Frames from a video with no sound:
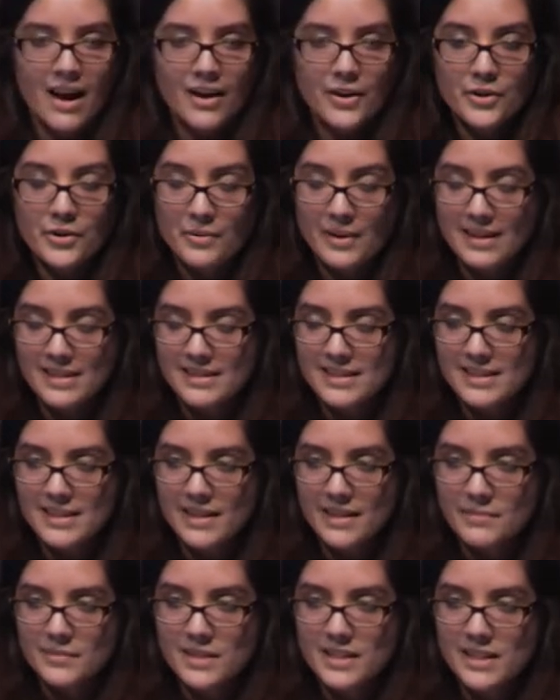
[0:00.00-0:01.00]
who has
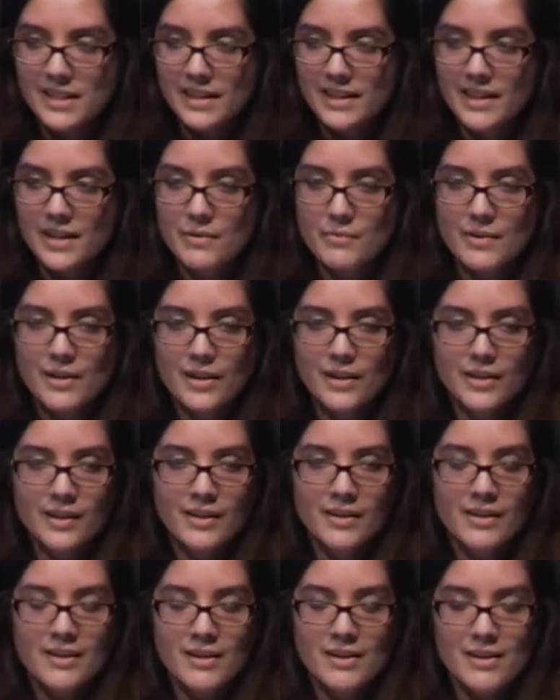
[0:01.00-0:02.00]
CMT, and I
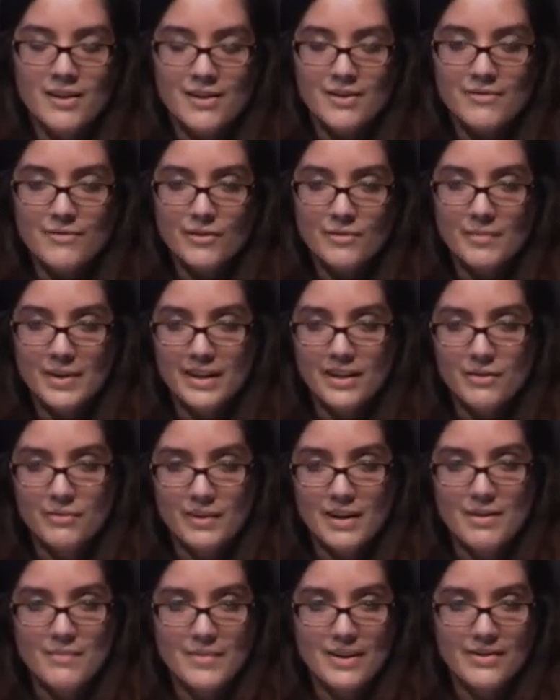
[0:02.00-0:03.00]
walk for my
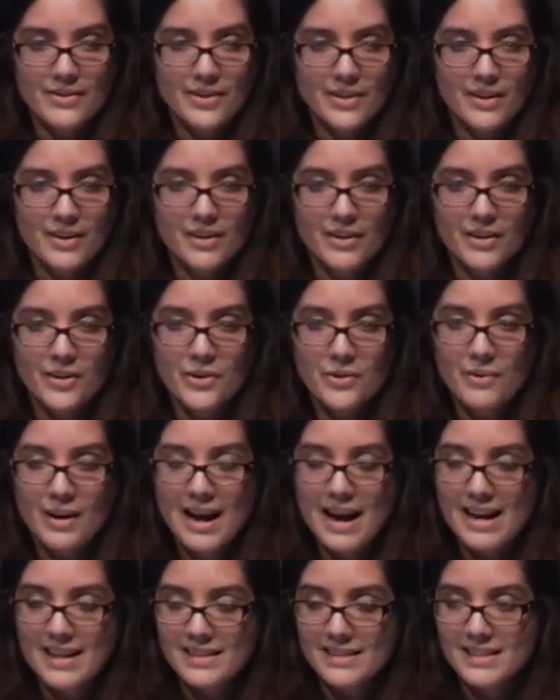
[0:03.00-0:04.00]
grandmother who
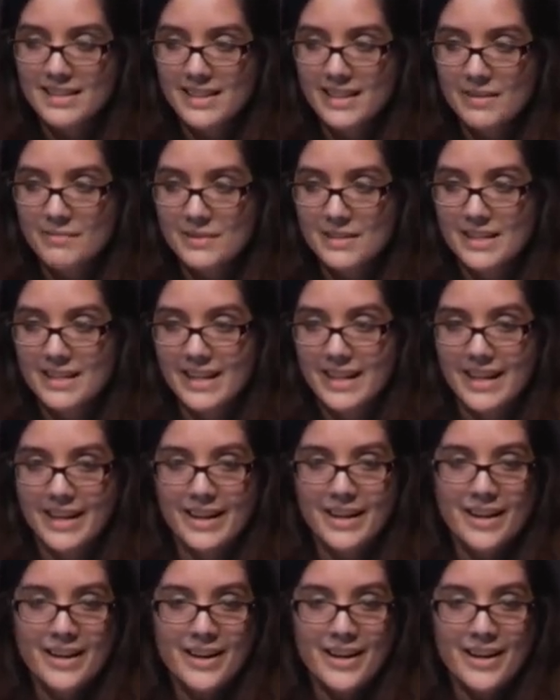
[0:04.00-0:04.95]
had CMT